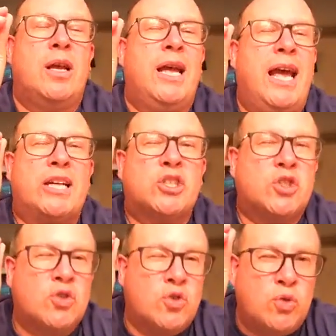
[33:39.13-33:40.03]

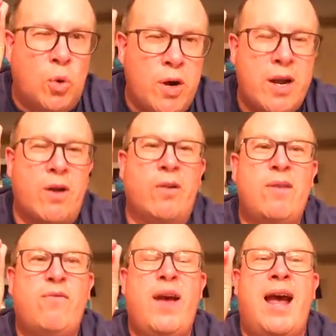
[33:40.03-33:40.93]

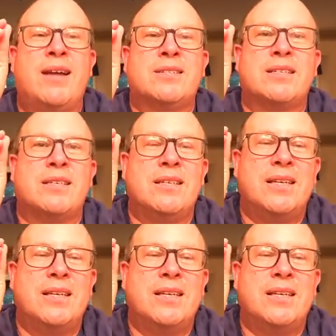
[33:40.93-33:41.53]
extraordinarily fast